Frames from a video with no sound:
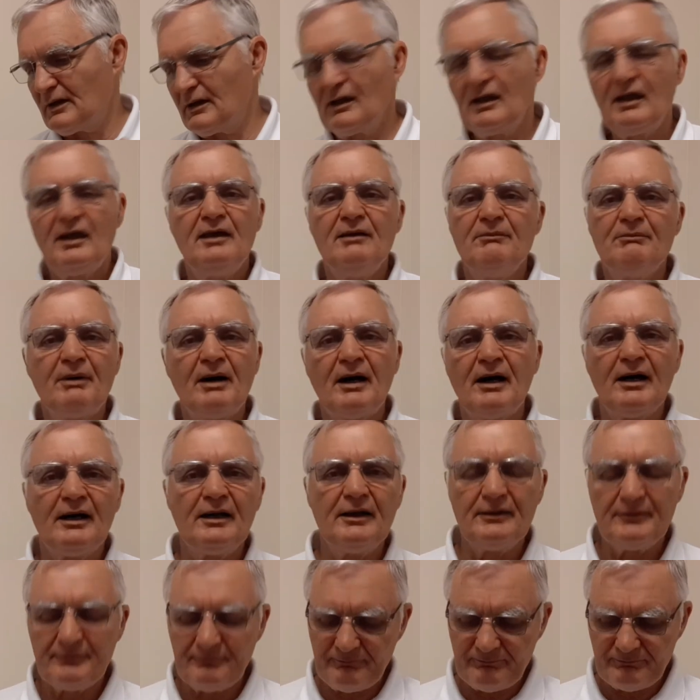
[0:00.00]

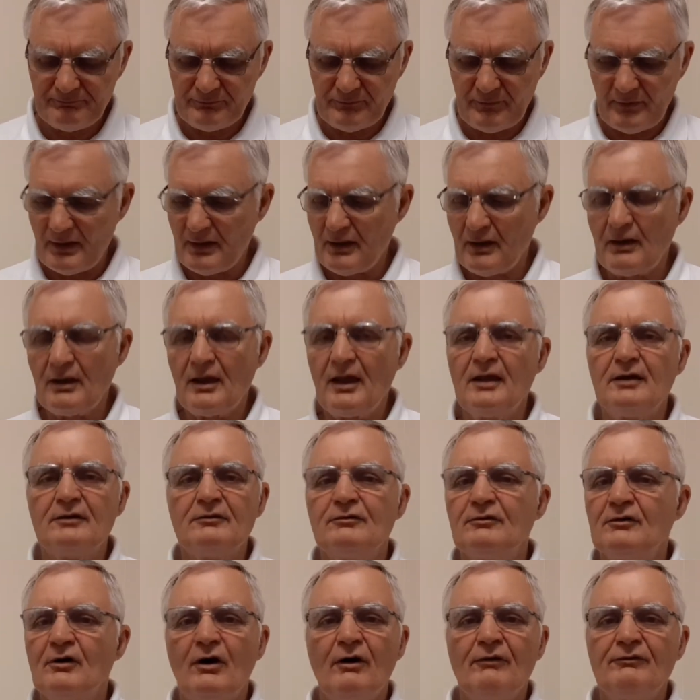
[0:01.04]
eBay,
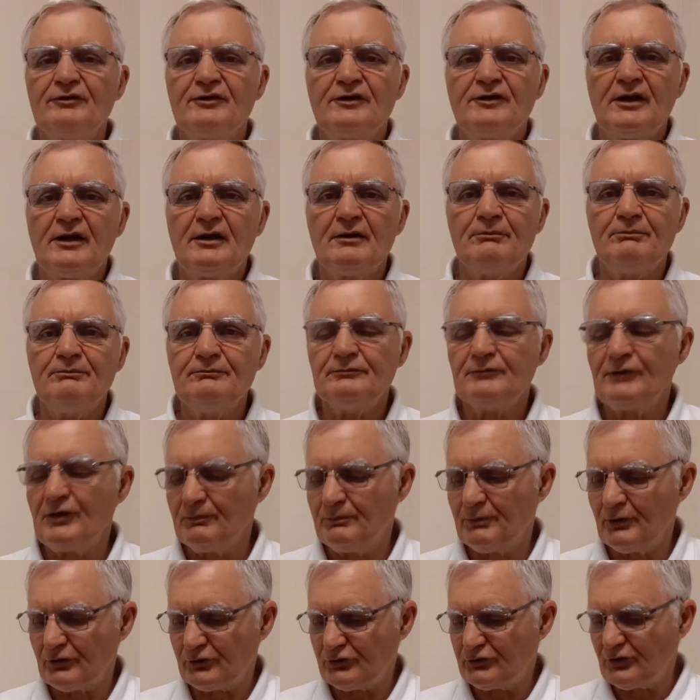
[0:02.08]
and obviously the
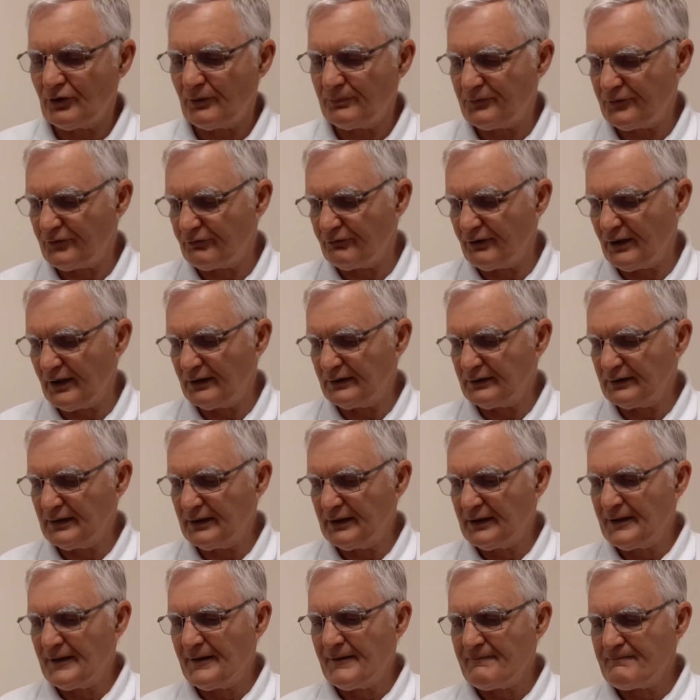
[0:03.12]
bookshops around,
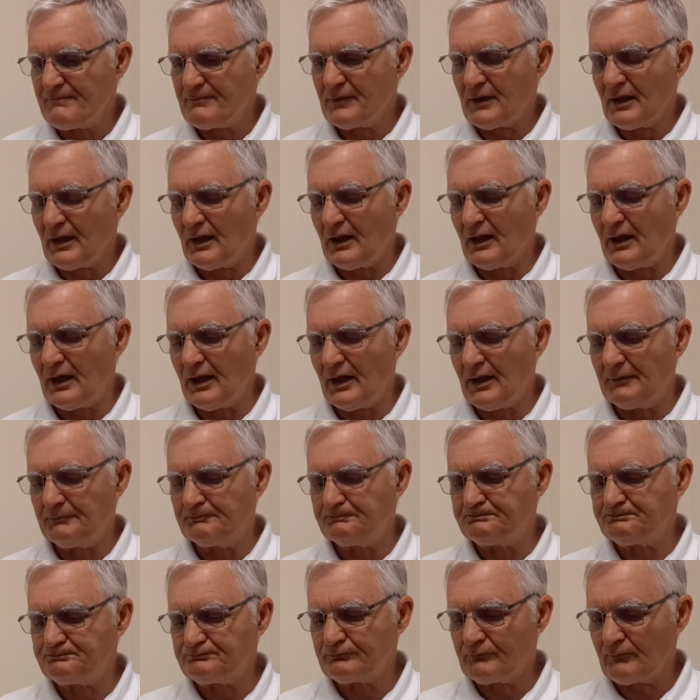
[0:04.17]

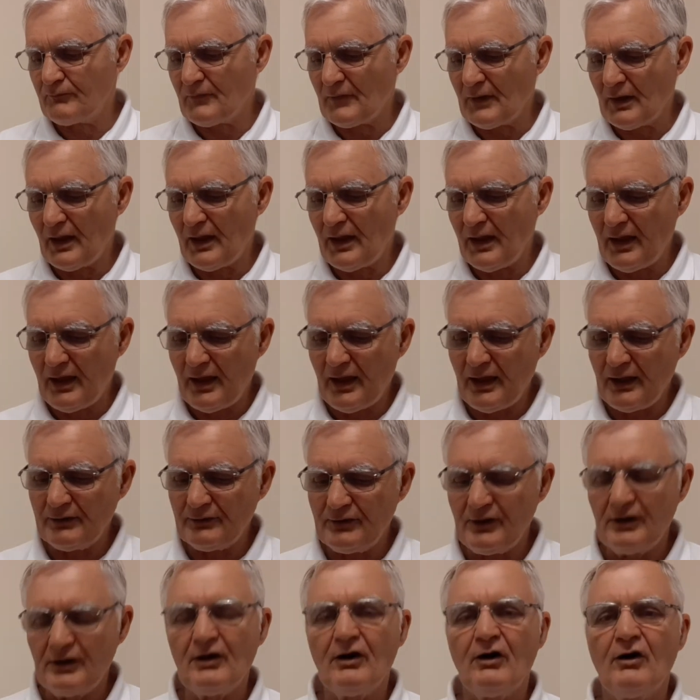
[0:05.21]
and
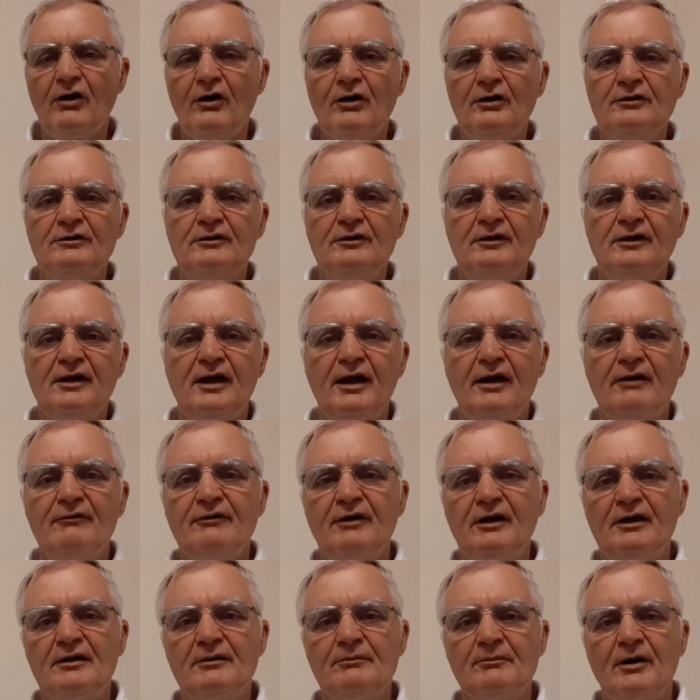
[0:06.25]
the odd
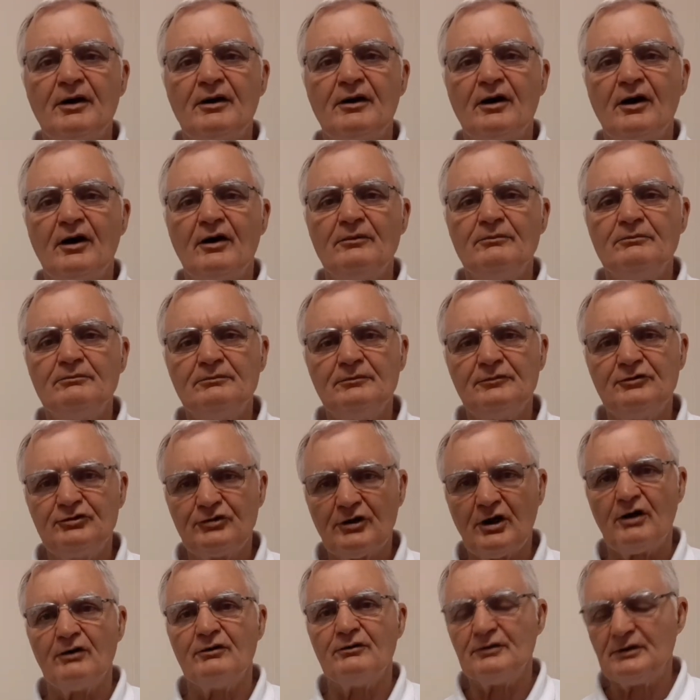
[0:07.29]
caravan and motorhome
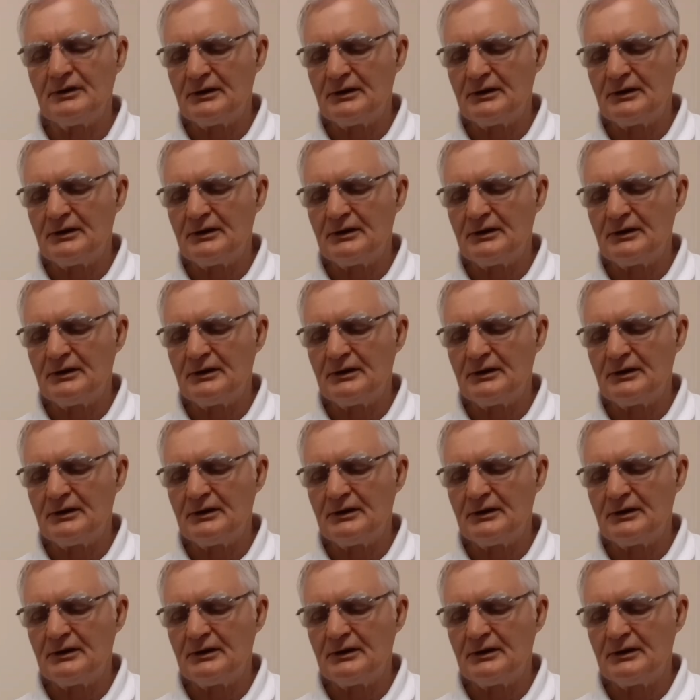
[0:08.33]
show.